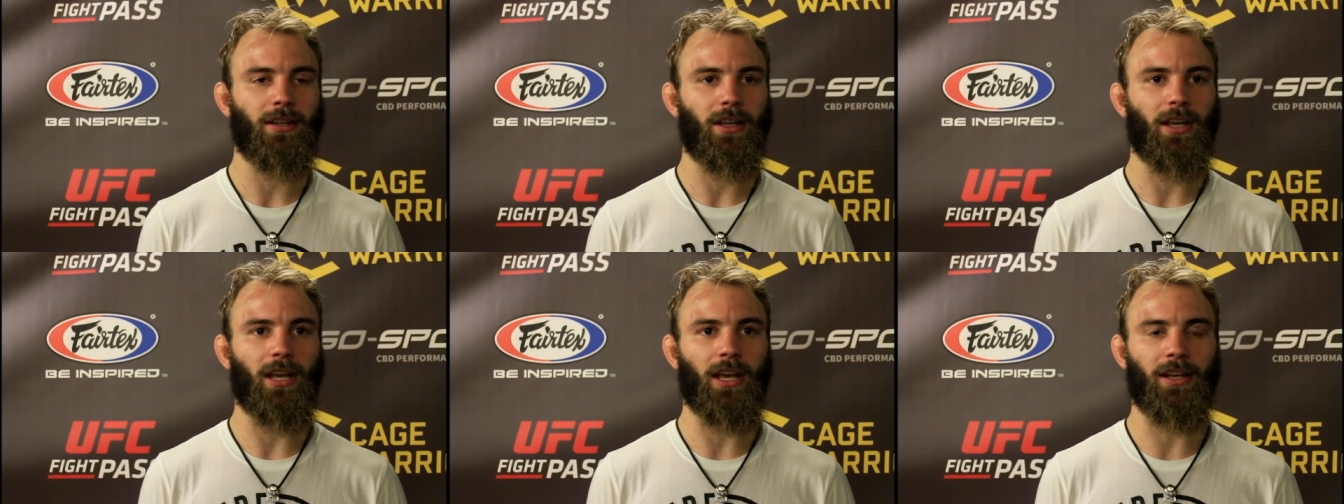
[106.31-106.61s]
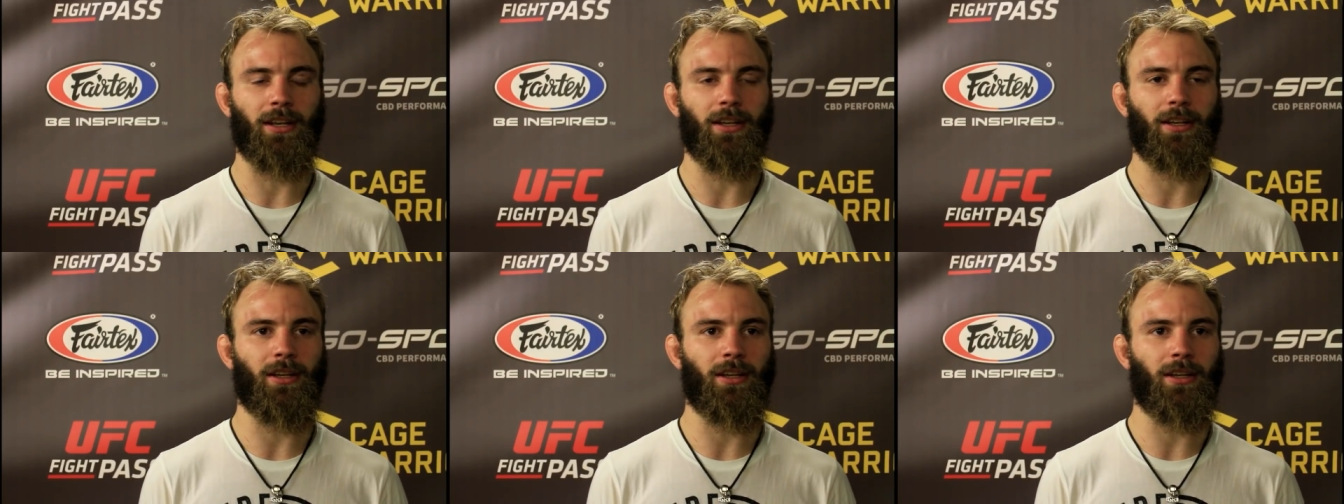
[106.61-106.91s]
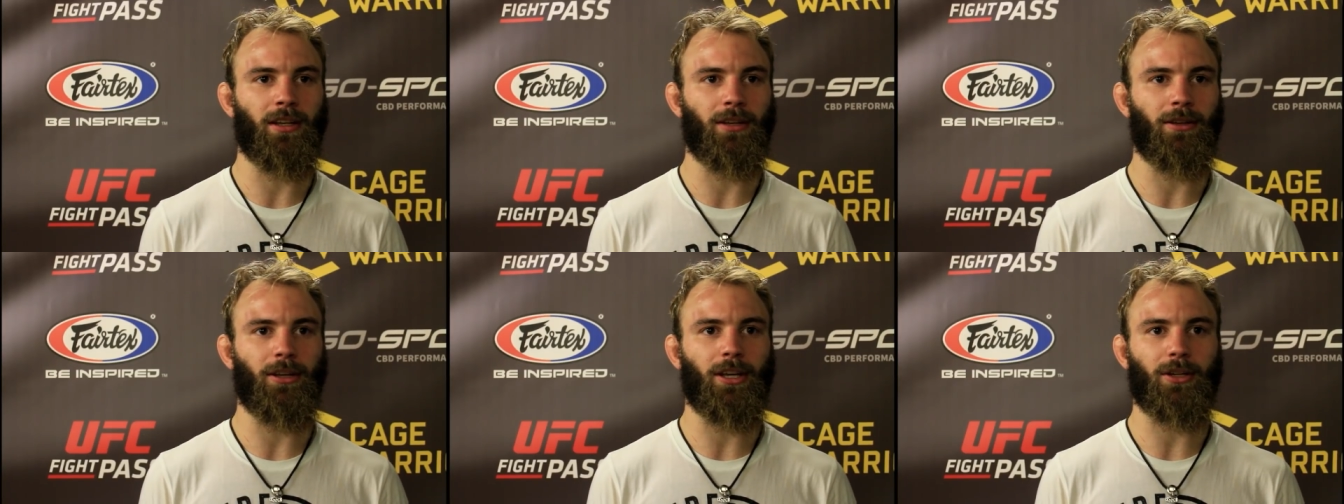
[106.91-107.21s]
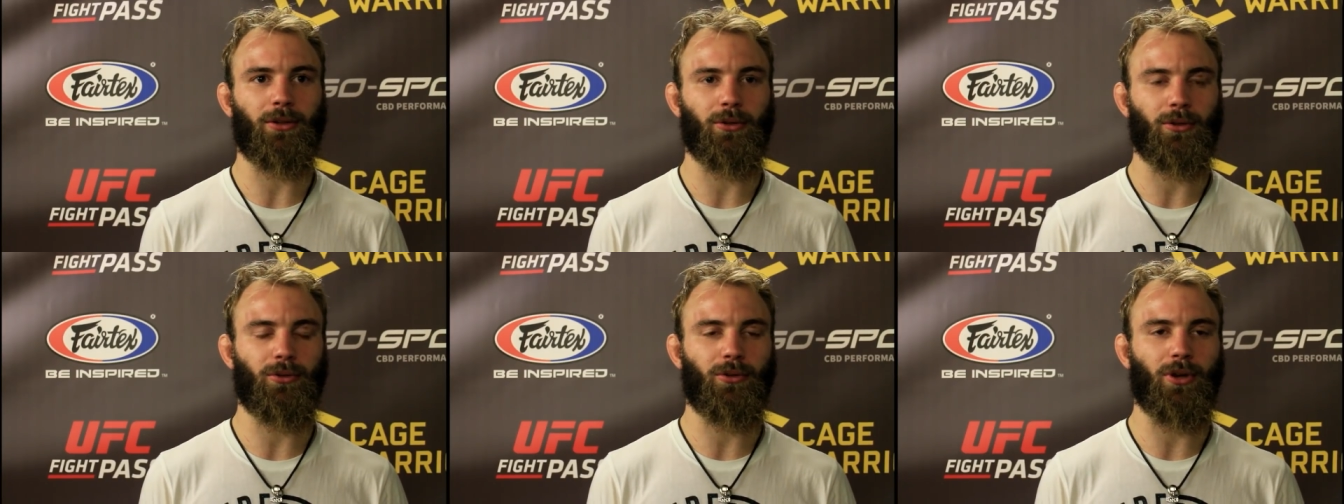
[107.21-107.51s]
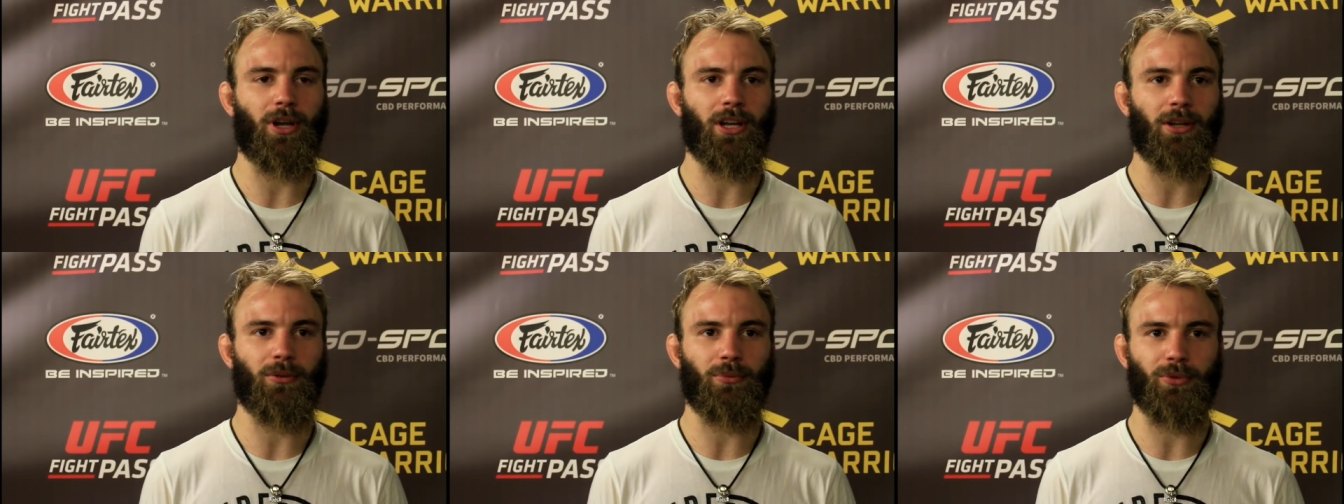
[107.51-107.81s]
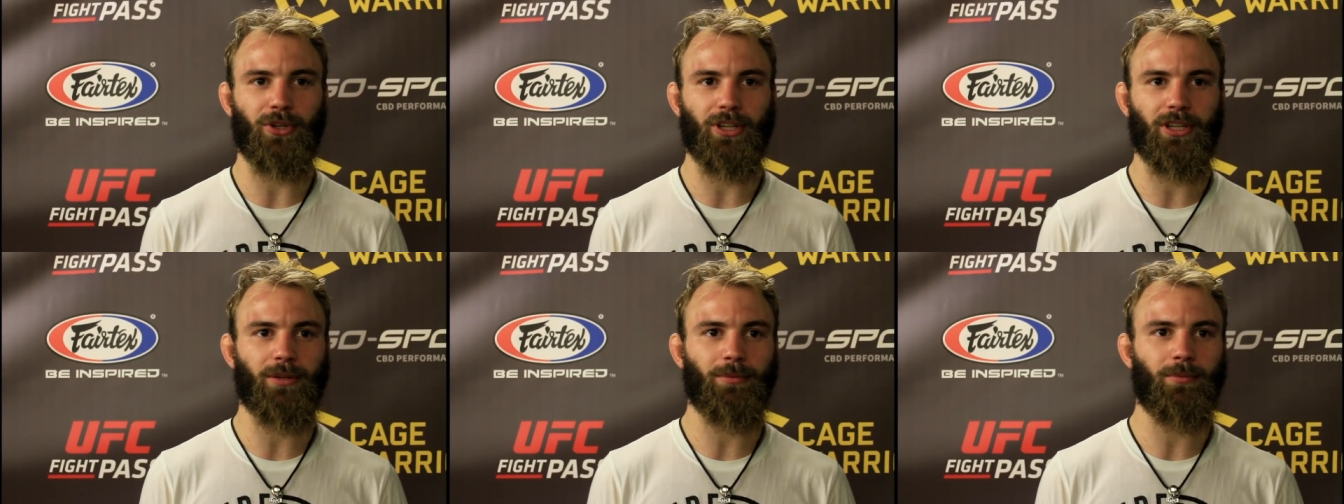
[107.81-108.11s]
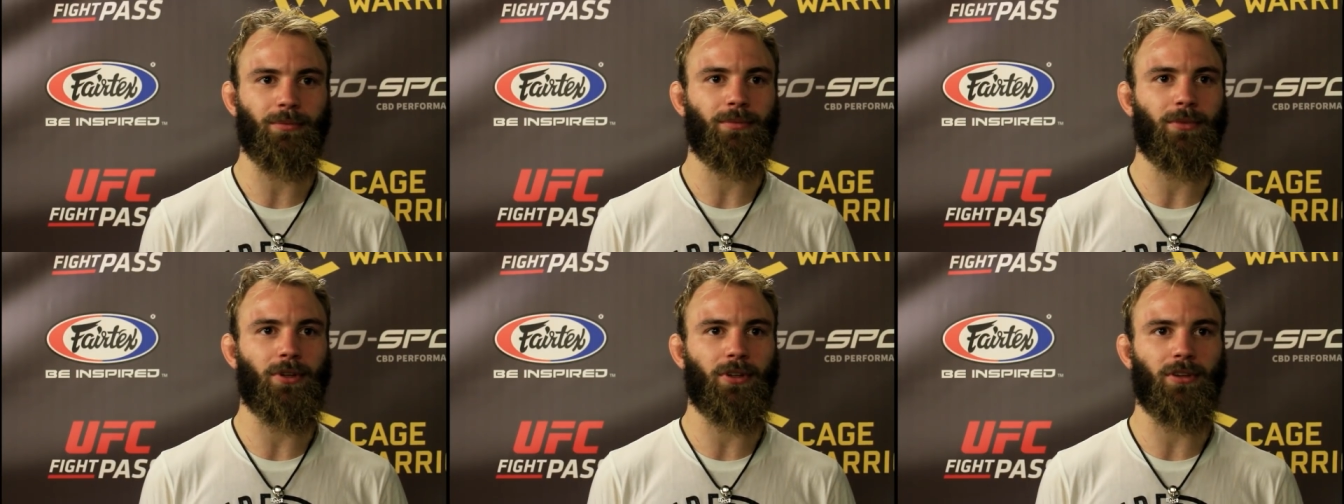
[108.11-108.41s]
and uh, I could kind of read
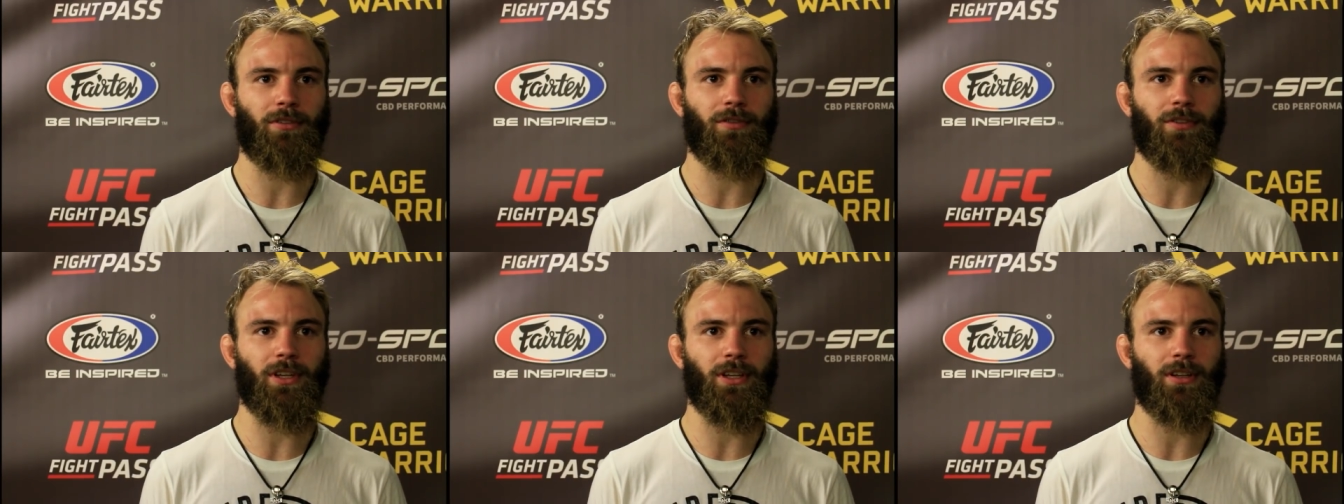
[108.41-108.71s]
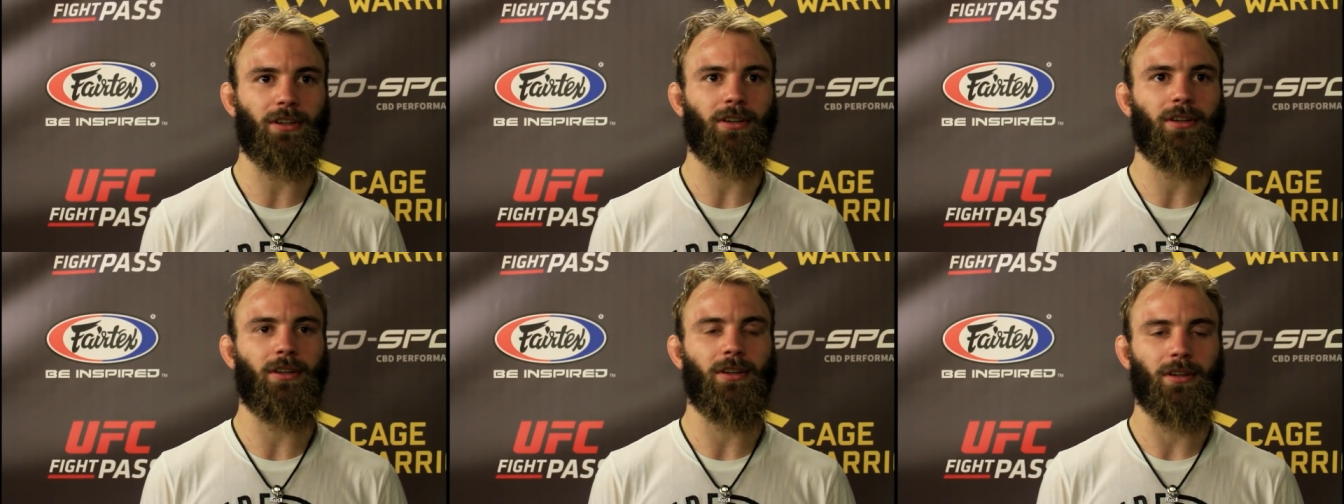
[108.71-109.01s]
him on the feet.